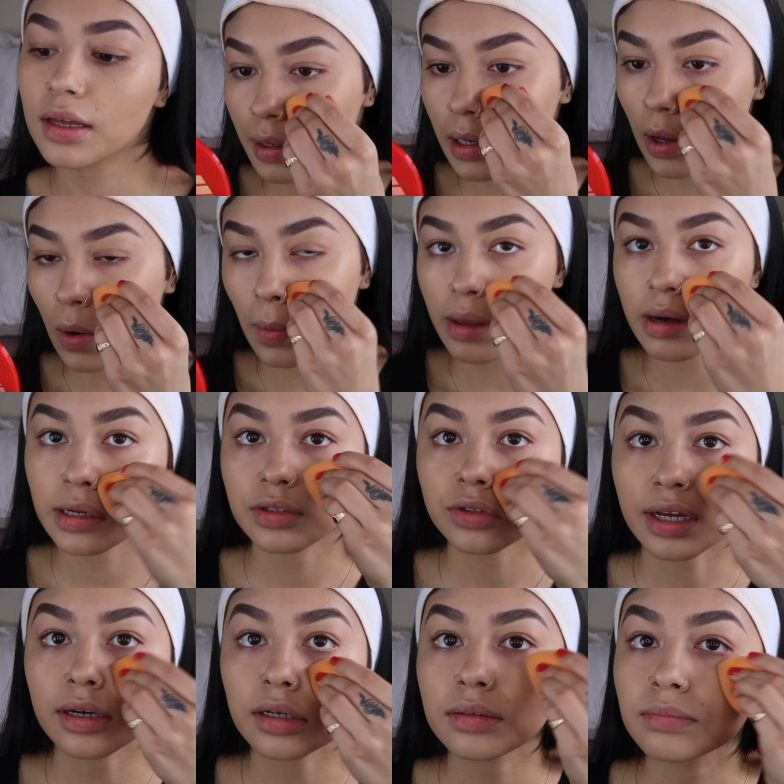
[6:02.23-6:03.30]
I'm gonna go in and
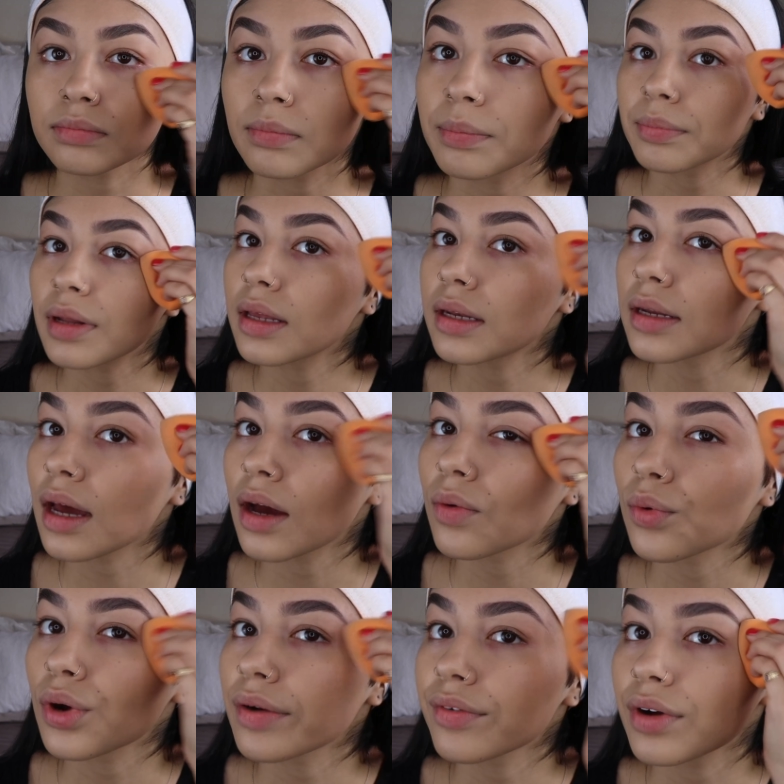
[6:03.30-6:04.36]
try to blend
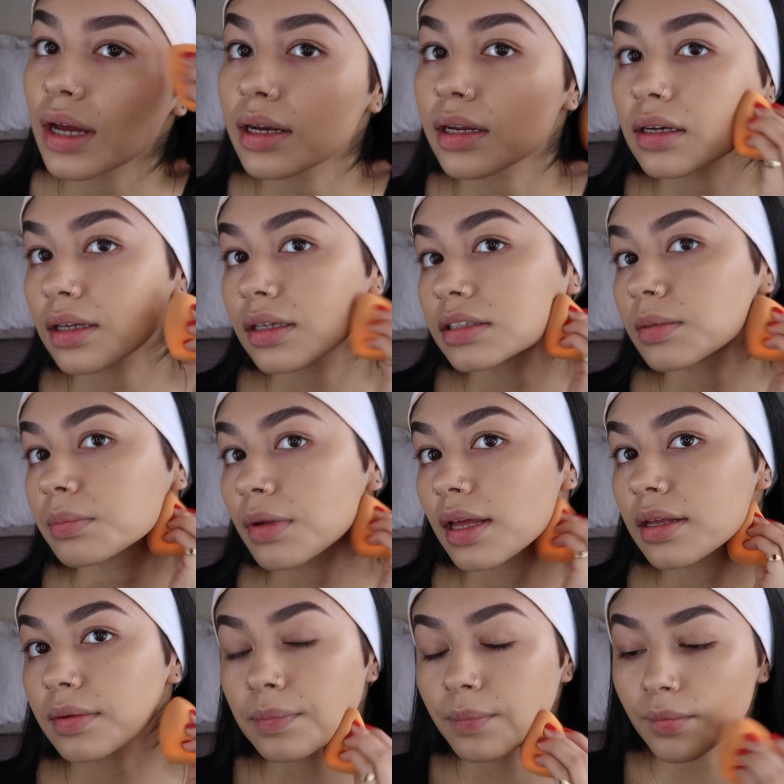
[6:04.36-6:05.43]
out wherever I didn't get to
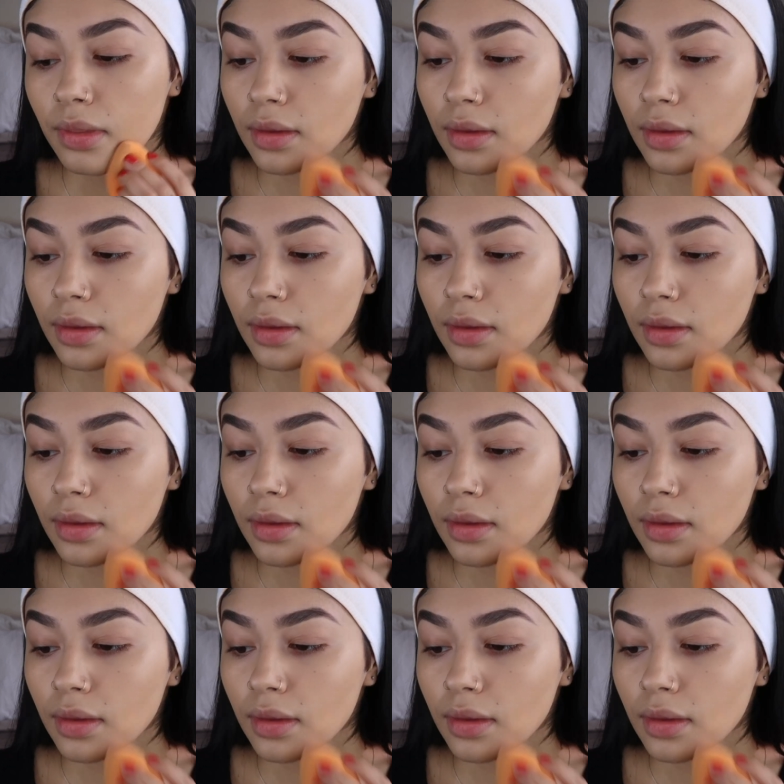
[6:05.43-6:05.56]
blend.